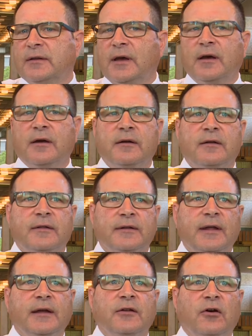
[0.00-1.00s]
the
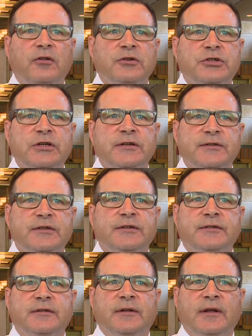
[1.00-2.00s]
technology is
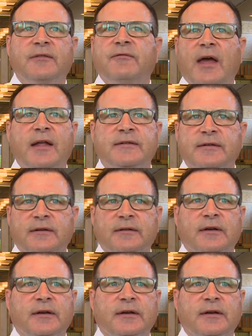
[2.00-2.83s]
just advancing,